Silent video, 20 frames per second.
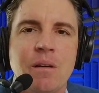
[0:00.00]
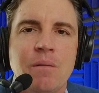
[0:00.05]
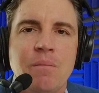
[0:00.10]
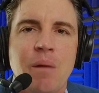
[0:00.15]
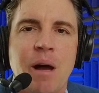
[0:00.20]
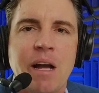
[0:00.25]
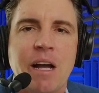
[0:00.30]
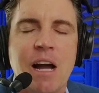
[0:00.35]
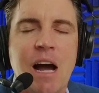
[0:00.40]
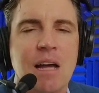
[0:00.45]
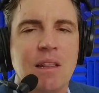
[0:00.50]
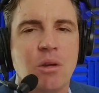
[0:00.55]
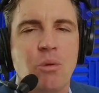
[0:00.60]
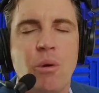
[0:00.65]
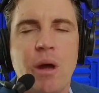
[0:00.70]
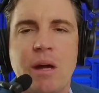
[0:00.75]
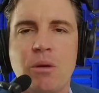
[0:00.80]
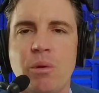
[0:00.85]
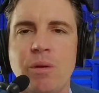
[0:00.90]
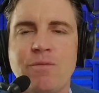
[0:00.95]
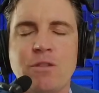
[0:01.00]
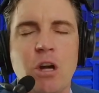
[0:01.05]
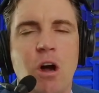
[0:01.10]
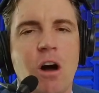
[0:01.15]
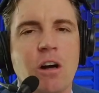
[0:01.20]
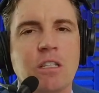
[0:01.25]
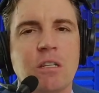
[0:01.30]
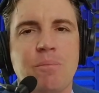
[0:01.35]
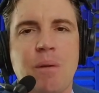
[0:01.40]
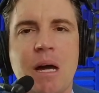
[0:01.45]
My God, Luann, we've
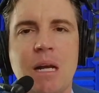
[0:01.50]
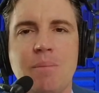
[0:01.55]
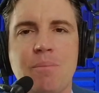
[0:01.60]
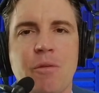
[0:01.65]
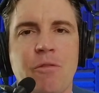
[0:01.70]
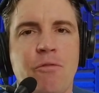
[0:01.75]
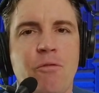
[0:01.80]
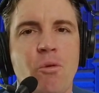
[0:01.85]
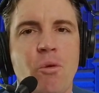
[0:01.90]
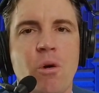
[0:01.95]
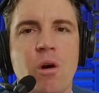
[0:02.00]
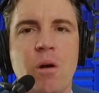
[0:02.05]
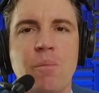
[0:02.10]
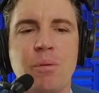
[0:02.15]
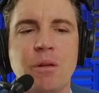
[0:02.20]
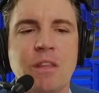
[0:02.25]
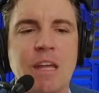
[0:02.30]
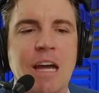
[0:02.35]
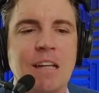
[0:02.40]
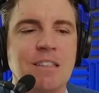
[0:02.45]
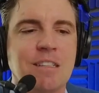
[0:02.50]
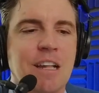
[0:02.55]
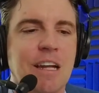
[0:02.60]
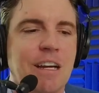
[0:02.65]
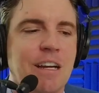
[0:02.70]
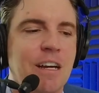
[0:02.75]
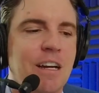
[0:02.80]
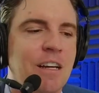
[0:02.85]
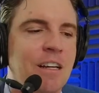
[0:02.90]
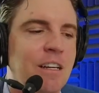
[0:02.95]
talked about it before, but that's
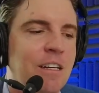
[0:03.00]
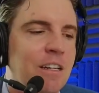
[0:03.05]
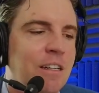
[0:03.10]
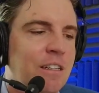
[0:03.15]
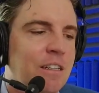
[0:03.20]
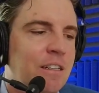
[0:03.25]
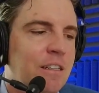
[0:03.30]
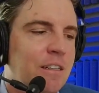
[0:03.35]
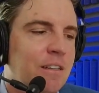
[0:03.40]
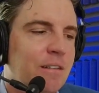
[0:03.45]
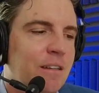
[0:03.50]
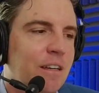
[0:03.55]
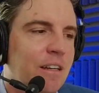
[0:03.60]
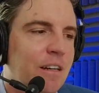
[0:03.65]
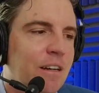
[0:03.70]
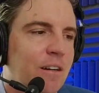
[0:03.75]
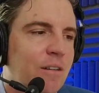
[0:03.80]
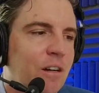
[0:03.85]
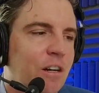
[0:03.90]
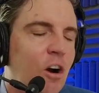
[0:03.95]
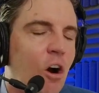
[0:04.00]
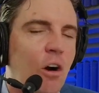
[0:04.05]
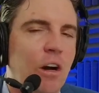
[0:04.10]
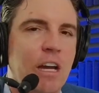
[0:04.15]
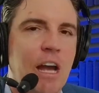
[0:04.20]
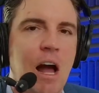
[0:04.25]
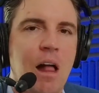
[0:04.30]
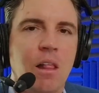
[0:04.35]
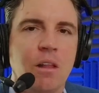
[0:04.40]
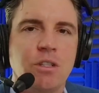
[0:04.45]
like a, you know, a
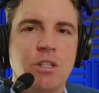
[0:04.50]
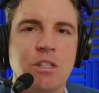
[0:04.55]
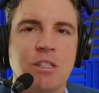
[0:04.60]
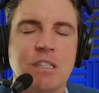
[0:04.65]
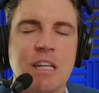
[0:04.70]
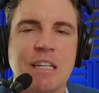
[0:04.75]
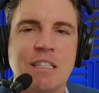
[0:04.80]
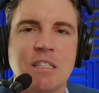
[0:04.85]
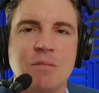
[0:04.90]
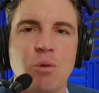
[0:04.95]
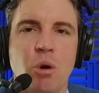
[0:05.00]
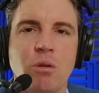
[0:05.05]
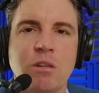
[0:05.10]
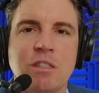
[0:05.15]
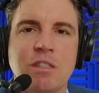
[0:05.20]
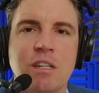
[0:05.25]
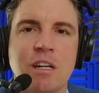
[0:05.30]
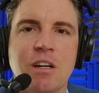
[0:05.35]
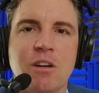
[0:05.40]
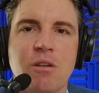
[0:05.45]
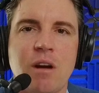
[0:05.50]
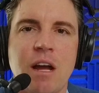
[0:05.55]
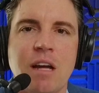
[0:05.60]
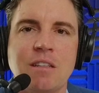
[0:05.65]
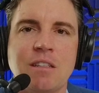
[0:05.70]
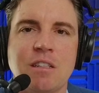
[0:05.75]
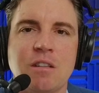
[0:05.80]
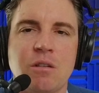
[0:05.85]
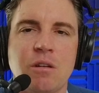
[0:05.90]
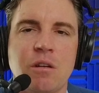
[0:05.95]
cardiologist that smokes
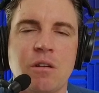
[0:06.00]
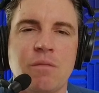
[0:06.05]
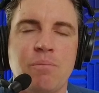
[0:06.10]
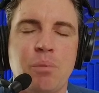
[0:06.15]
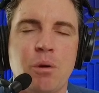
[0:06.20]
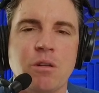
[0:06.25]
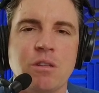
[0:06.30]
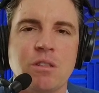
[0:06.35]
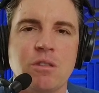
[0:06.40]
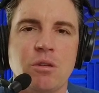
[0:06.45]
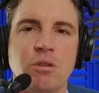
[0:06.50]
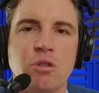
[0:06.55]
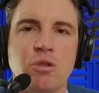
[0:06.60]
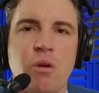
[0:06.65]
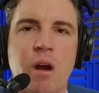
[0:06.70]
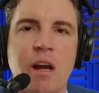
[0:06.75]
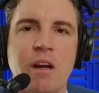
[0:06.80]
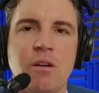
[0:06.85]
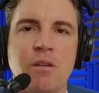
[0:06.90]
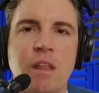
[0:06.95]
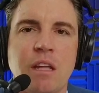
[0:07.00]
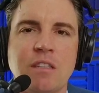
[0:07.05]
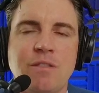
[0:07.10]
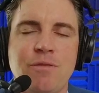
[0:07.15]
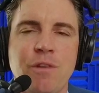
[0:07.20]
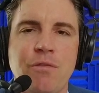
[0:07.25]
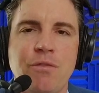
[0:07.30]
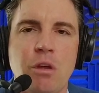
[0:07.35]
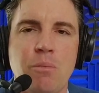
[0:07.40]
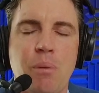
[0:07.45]
cigarettes or a personal trainer that's
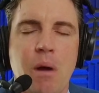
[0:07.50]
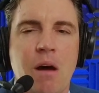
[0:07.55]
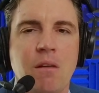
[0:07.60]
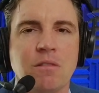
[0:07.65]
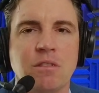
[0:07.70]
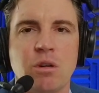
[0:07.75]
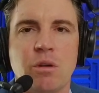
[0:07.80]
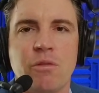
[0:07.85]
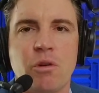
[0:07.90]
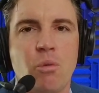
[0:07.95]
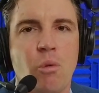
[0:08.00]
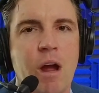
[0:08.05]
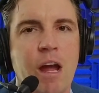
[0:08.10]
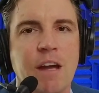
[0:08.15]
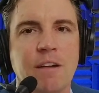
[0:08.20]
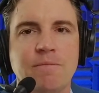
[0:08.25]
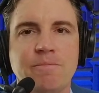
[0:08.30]
50 pounds overweight.